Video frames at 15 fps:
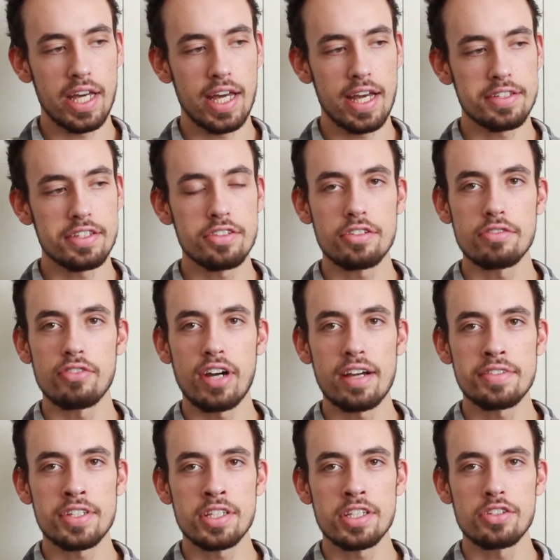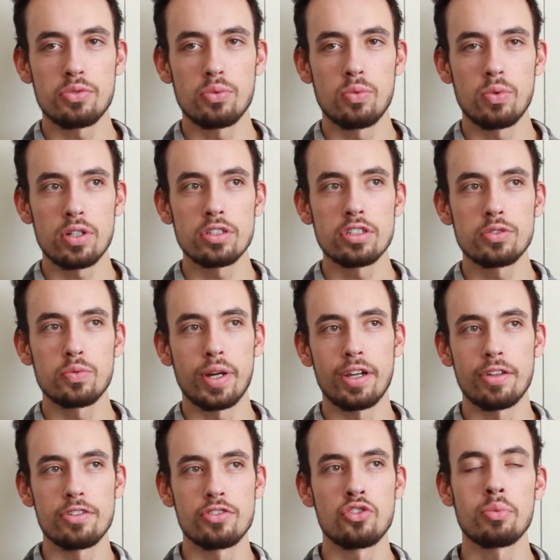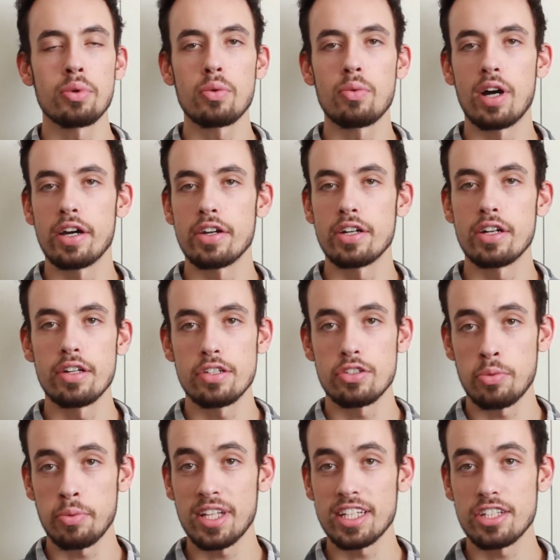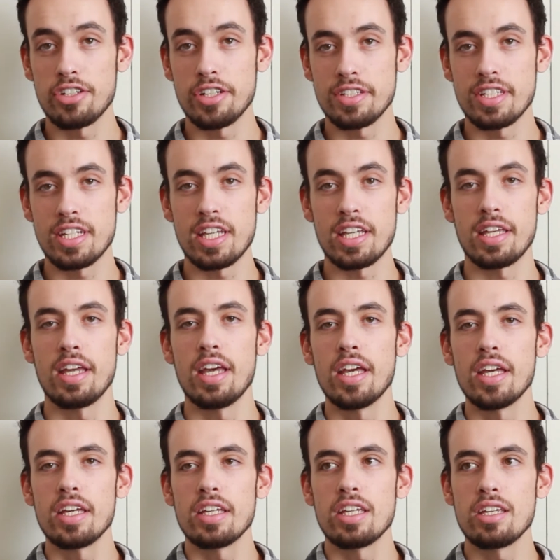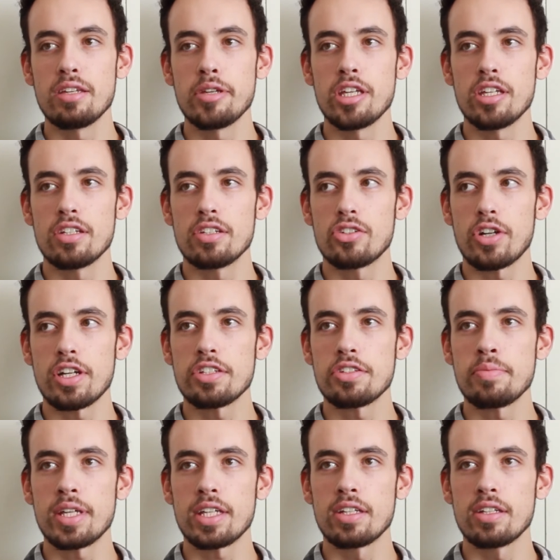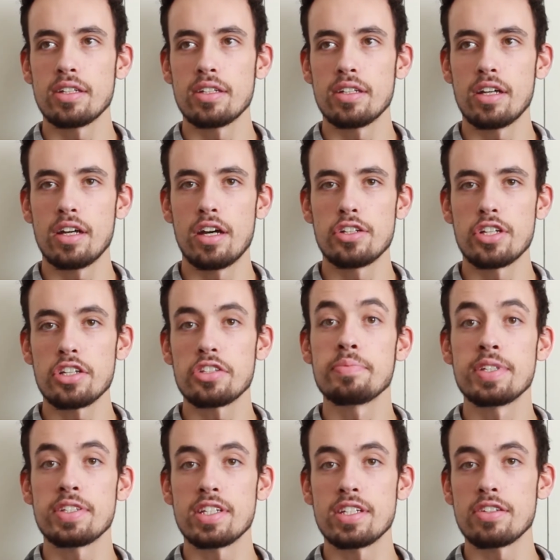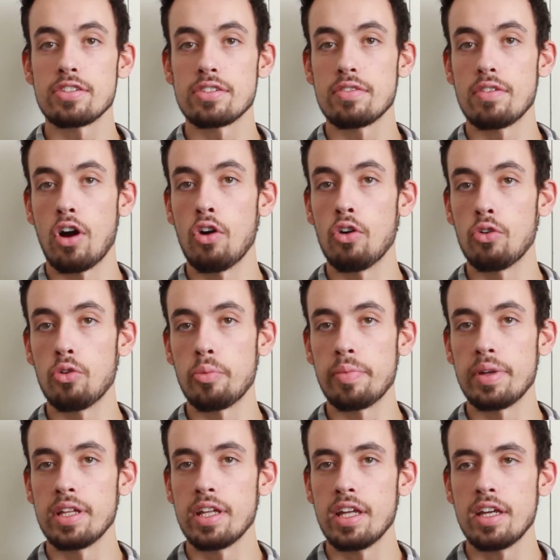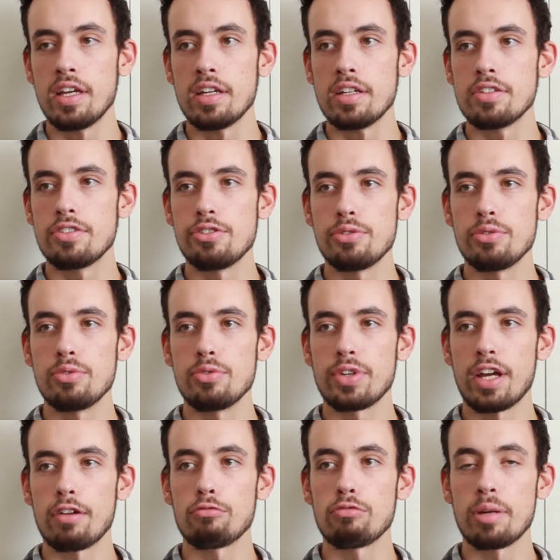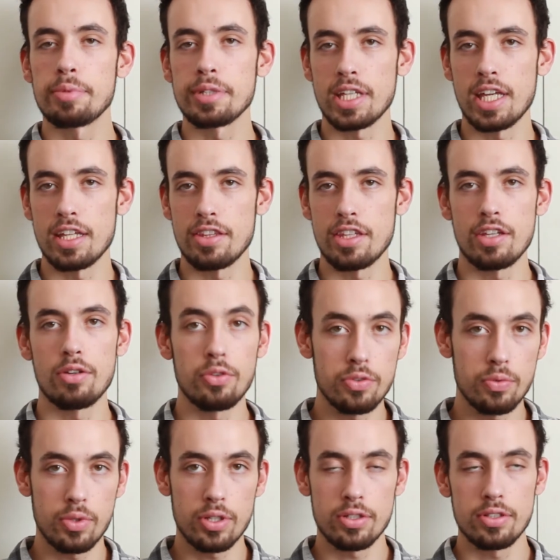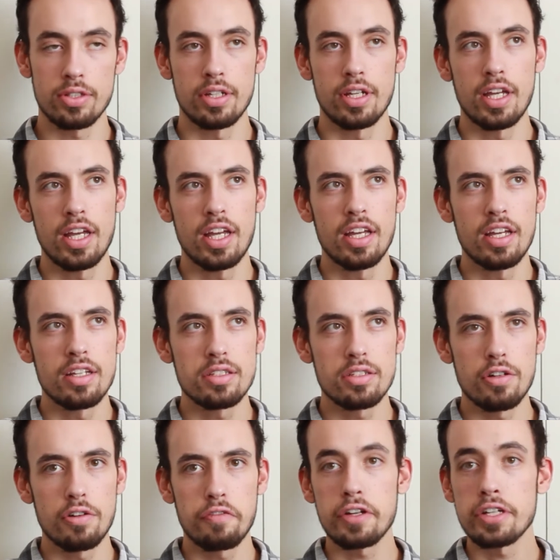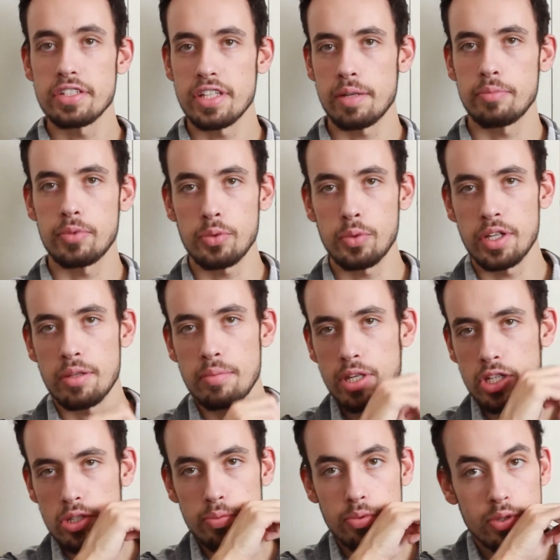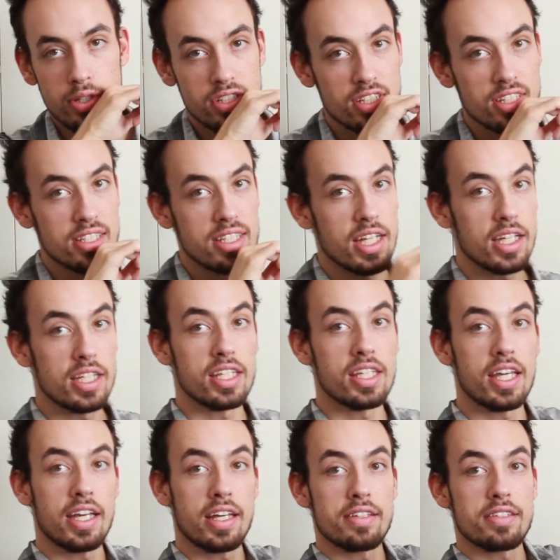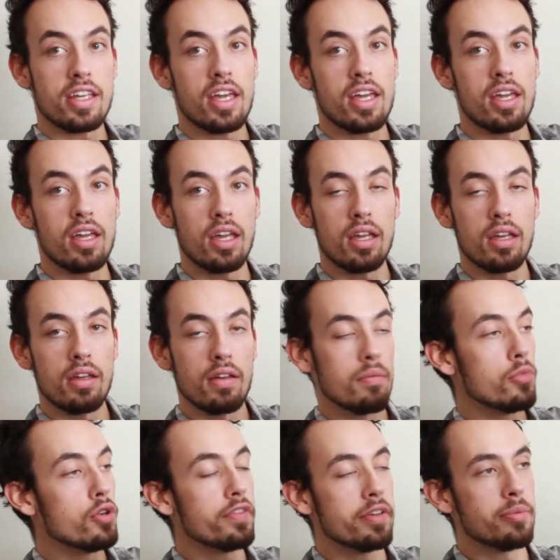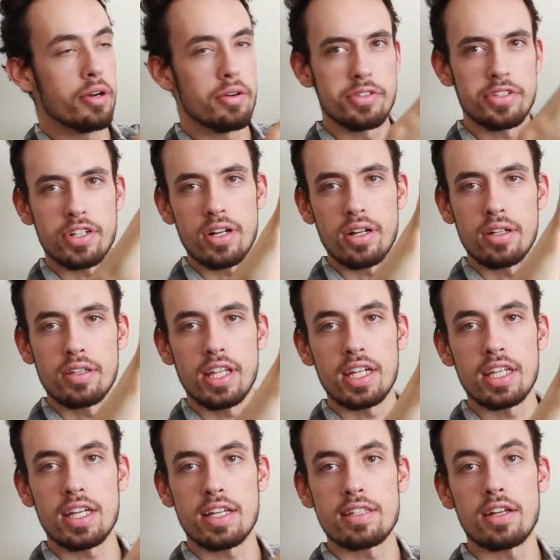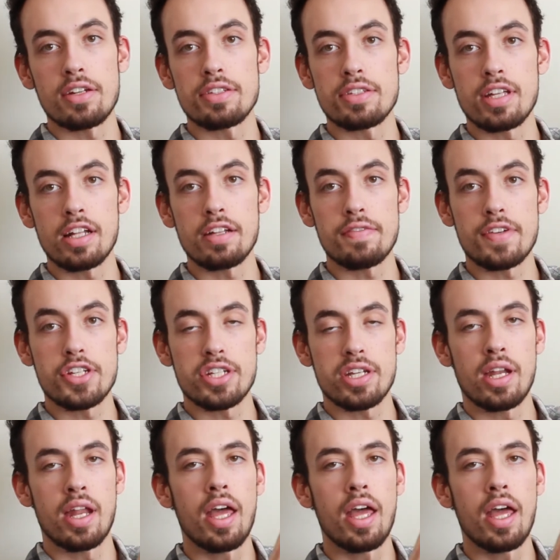as he survives in this world where there's no more water, there's no more electricity, he tries to make adjustments in his home to kind of replicate the old world. So for example, one of the major points is that he has a movie poster that he has on his television,